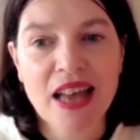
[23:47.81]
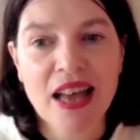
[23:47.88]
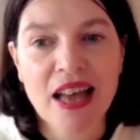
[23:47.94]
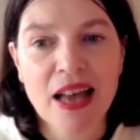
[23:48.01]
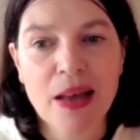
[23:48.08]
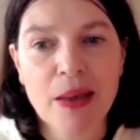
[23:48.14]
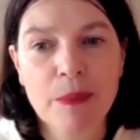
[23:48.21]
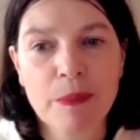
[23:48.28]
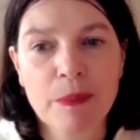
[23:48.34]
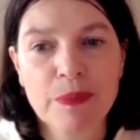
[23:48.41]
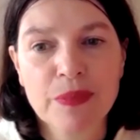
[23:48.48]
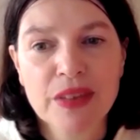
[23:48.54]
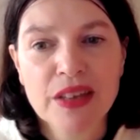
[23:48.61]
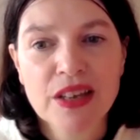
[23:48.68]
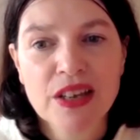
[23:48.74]

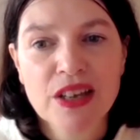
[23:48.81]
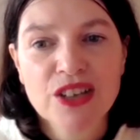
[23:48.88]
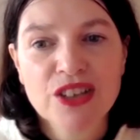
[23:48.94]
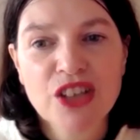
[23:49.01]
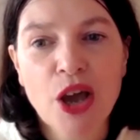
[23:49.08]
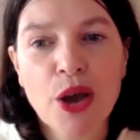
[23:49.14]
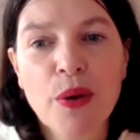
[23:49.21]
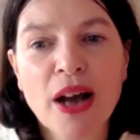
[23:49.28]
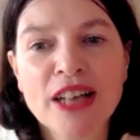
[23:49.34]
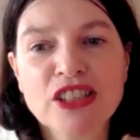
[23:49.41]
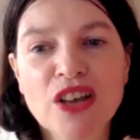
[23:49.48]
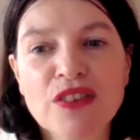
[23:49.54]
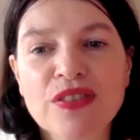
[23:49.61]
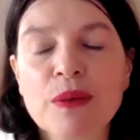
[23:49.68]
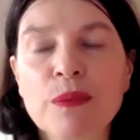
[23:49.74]
Um, so I
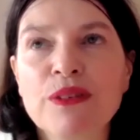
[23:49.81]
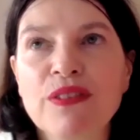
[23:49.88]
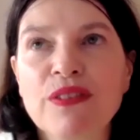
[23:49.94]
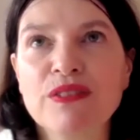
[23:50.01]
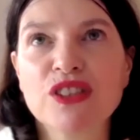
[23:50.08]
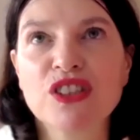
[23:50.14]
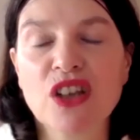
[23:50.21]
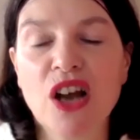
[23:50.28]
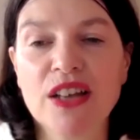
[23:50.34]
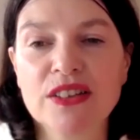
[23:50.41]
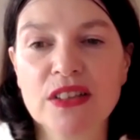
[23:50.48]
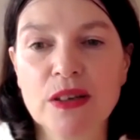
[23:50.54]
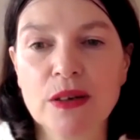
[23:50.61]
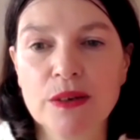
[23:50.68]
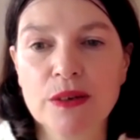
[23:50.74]
don't think we've ever started
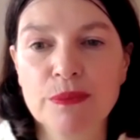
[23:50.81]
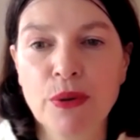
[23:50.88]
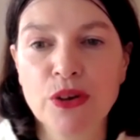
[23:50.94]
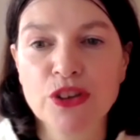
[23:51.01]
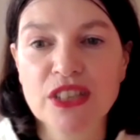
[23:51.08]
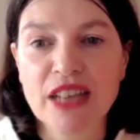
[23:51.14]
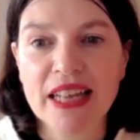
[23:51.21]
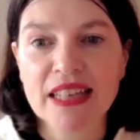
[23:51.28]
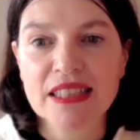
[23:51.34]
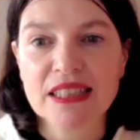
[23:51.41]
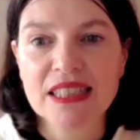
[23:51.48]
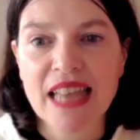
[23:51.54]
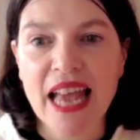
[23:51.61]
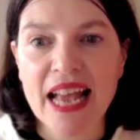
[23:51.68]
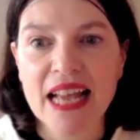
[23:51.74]
the project
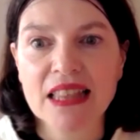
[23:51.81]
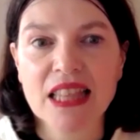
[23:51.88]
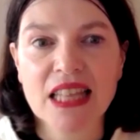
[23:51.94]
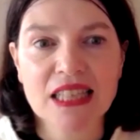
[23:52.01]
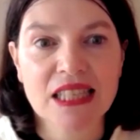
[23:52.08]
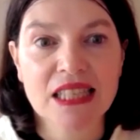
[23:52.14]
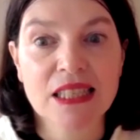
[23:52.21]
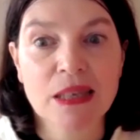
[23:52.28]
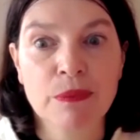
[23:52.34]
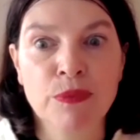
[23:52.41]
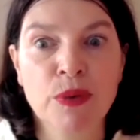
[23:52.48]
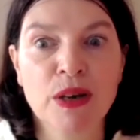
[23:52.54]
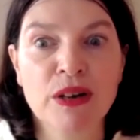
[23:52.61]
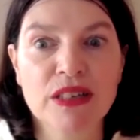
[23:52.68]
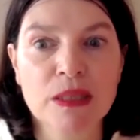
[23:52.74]
saying this is,
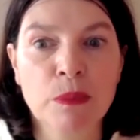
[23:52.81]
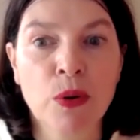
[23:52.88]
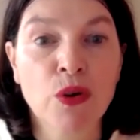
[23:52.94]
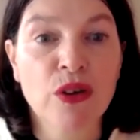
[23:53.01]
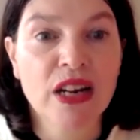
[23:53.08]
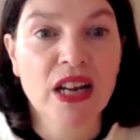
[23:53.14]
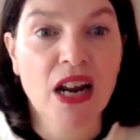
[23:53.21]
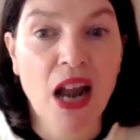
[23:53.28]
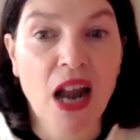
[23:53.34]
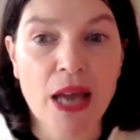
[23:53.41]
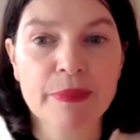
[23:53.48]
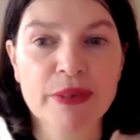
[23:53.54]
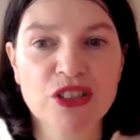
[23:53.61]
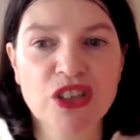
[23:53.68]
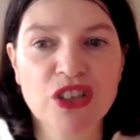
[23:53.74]
we're exploring
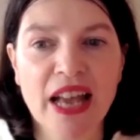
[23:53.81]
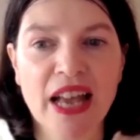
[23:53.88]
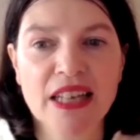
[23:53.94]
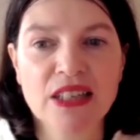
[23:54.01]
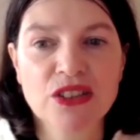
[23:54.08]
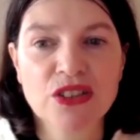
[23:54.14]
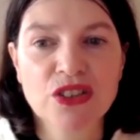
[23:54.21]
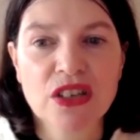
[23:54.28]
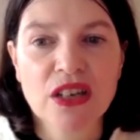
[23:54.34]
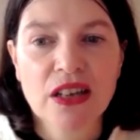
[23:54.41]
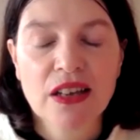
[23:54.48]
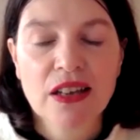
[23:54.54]
climate change.